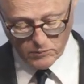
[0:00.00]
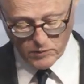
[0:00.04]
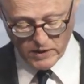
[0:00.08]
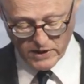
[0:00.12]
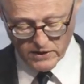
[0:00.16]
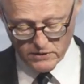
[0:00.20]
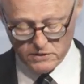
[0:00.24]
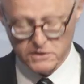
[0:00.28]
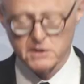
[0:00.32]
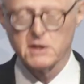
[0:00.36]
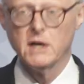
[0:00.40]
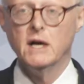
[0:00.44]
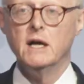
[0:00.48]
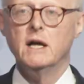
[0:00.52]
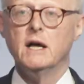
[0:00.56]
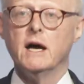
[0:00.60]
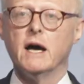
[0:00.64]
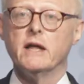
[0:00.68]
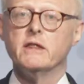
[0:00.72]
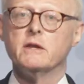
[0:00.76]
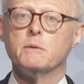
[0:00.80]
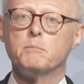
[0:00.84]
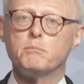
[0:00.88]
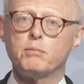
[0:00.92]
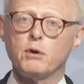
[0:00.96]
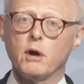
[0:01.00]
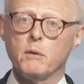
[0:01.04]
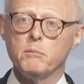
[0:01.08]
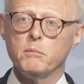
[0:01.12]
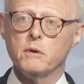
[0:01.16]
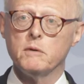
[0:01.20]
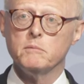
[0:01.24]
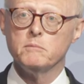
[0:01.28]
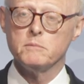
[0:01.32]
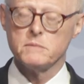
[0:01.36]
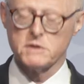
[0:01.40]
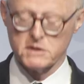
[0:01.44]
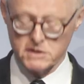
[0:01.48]
Wales and the
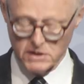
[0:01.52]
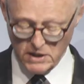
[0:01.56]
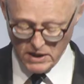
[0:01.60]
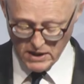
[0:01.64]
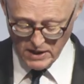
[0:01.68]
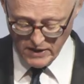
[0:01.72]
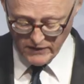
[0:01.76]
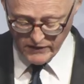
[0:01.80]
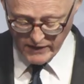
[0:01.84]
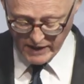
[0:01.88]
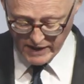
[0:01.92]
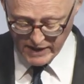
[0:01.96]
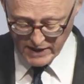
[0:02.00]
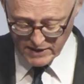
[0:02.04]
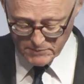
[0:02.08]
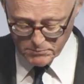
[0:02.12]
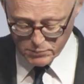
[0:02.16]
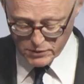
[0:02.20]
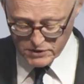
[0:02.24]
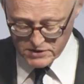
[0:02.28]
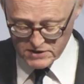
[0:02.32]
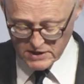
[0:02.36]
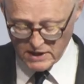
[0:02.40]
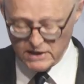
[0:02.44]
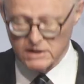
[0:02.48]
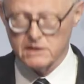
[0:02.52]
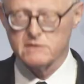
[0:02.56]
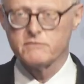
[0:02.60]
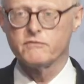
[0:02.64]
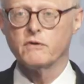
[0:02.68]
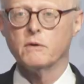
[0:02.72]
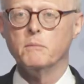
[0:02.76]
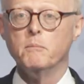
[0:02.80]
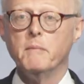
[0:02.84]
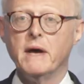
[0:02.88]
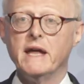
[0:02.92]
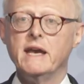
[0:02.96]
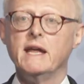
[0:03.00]
problems that it presents for
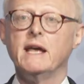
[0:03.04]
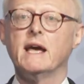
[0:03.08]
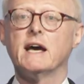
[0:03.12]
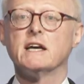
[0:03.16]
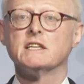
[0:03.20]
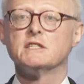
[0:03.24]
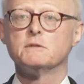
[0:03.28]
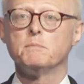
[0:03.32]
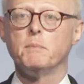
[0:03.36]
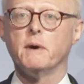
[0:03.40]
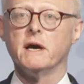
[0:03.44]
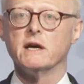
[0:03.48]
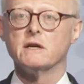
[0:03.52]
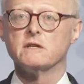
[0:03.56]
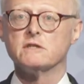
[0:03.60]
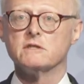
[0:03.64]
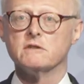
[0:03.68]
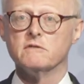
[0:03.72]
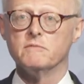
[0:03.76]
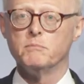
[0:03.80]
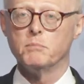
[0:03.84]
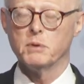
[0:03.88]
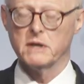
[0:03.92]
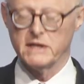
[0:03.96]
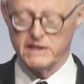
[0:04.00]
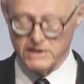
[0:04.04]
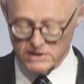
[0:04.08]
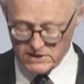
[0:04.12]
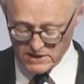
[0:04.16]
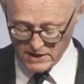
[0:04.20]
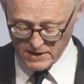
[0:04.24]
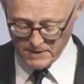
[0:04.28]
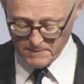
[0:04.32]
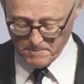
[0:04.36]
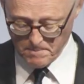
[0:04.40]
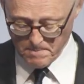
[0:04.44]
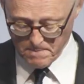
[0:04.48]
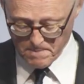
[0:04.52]
many aspects of
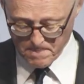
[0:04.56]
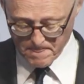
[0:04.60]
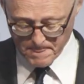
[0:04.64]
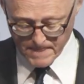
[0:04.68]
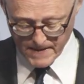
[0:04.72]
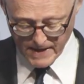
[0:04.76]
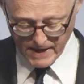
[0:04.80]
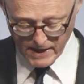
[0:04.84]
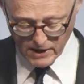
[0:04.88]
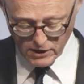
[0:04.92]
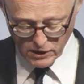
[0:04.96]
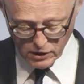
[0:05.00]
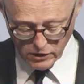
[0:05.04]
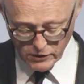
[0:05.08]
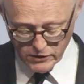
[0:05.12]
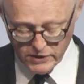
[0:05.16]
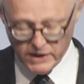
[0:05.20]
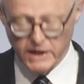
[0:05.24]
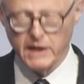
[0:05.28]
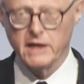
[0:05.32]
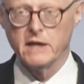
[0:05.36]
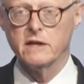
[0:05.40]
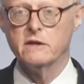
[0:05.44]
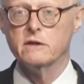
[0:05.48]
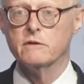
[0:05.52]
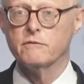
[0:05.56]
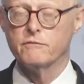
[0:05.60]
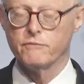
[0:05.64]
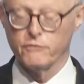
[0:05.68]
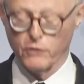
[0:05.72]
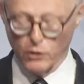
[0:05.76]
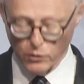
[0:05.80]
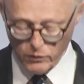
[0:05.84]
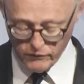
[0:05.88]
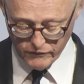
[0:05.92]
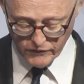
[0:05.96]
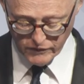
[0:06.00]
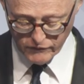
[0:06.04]
policing, including in the
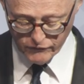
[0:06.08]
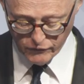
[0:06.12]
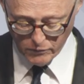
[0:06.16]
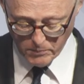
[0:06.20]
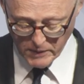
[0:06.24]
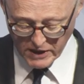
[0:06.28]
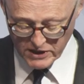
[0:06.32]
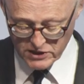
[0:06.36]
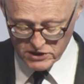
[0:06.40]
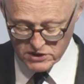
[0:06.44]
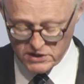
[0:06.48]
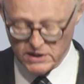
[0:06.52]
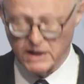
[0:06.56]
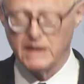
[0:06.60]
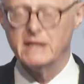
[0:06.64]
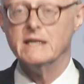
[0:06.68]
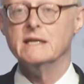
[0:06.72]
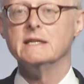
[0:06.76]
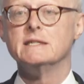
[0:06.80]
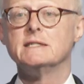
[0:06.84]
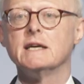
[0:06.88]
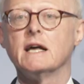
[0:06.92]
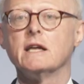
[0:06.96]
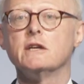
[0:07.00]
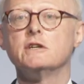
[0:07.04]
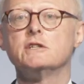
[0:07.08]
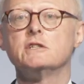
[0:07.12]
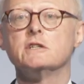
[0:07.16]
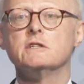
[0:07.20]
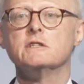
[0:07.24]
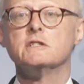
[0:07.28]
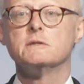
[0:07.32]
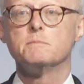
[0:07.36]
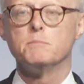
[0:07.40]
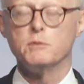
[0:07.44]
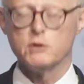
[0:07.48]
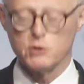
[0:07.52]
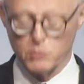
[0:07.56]
flow of information and
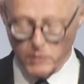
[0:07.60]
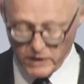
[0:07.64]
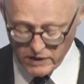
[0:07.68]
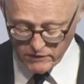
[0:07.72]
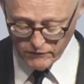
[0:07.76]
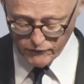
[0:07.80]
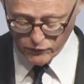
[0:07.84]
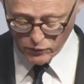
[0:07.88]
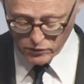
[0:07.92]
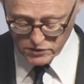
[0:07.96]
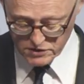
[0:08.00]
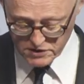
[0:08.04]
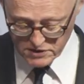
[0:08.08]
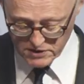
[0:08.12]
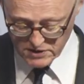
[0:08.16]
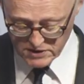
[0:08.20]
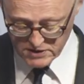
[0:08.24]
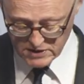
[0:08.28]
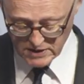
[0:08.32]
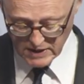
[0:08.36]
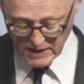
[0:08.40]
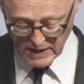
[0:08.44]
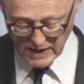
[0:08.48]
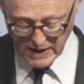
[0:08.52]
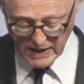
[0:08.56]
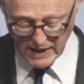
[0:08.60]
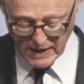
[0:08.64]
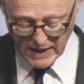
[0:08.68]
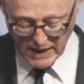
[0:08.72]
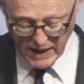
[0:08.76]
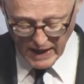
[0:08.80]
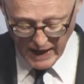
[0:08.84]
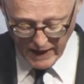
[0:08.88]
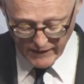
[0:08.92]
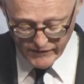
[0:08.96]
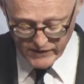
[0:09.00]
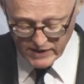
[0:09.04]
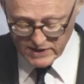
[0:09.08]
intelligence between forces
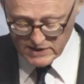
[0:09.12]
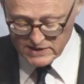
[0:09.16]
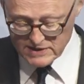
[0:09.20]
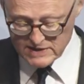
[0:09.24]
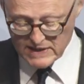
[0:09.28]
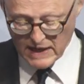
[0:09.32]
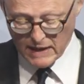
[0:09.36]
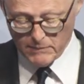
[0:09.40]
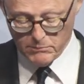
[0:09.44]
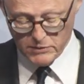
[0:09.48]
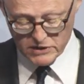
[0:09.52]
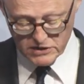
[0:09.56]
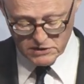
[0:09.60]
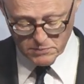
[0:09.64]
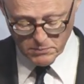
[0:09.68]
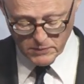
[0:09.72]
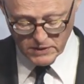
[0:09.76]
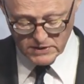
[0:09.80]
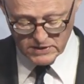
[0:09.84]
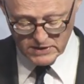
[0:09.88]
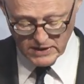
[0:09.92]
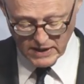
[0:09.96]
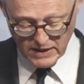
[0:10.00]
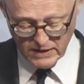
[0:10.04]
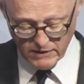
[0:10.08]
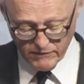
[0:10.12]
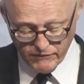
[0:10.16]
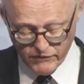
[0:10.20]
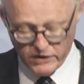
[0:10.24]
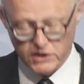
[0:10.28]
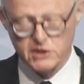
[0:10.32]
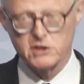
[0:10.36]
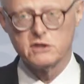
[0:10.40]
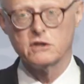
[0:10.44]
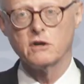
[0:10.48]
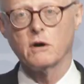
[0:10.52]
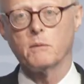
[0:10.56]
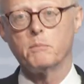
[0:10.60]
and the establishment and
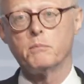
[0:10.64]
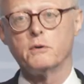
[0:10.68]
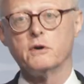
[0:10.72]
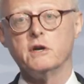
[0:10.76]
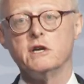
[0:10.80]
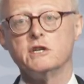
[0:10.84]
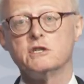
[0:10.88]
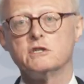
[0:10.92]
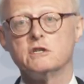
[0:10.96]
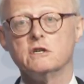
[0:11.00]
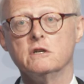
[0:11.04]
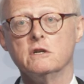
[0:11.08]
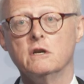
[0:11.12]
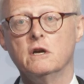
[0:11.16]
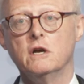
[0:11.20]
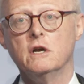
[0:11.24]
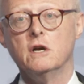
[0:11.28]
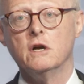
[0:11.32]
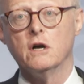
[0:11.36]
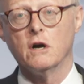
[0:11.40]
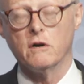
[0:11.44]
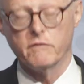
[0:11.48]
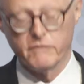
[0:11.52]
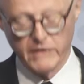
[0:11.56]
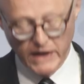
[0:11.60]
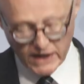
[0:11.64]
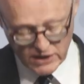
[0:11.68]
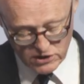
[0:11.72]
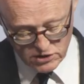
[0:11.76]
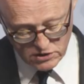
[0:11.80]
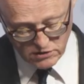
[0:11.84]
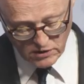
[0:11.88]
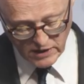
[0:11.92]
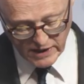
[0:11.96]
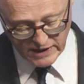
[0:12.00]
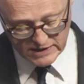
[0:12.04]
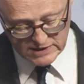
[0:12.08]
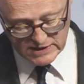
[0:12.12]
efficient operation of
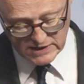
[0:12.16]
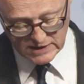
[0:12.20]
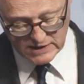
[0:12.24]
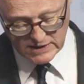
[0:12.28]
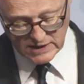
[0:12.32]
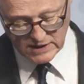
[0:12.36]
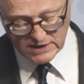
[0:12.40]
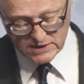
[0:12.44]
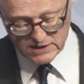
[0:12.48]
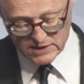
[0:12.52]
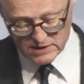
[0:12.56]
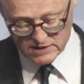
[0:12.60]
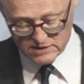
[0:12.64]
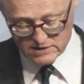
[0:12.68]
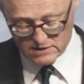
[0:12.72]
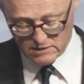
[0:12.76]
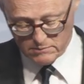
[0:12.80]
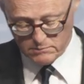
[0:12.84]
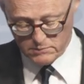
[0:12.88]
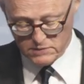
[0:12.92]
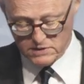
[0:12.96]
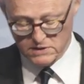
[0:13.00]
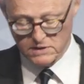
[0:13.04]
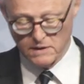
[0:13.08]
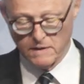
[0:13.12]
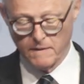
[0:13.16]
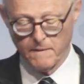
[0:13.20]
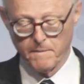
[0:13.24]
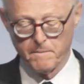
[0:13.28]
national ICT systems.